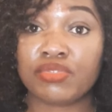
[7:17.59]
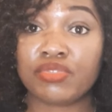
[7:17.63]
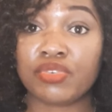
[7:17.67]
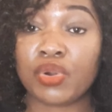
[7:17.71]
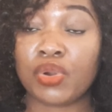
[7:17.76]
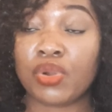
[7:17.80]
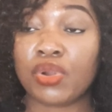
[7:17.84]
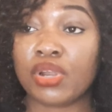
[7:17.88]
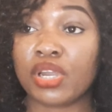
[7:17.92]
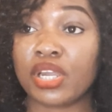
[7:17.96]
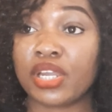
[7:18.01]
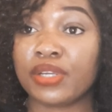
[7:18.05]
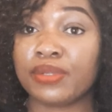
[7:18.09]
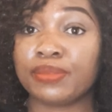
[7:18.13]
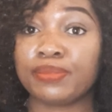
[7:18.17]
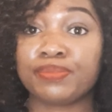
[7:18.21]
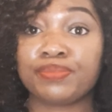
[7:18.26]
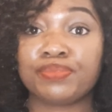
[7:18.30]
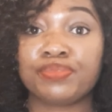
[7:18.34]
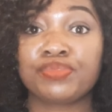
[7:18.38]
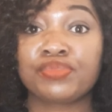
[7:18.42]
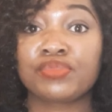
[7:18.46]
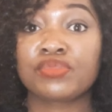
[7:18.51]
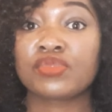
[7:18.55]
for
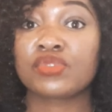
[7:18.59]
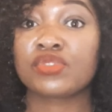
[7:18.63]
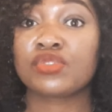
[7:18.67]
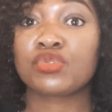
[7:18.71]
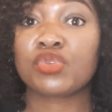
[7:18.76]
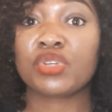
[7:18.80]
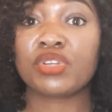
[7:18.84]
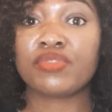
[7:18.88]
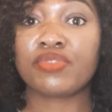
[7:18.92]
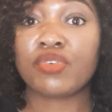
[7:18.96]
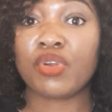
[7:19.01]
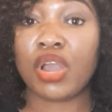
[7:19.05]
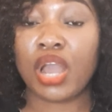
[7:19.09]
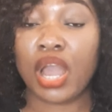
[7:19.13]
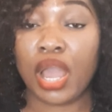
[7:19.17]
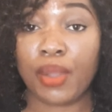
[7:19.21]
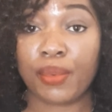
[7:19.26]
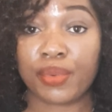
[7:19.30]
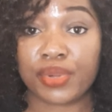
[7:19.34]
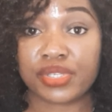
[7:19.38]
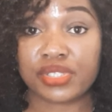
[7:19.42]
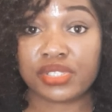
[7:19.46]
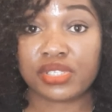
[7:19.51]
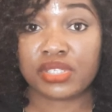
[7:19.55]
24
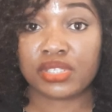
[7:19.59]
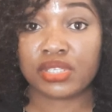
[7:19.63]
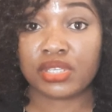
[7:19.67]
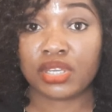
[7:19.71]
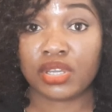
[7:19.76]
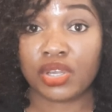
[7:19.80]
hours.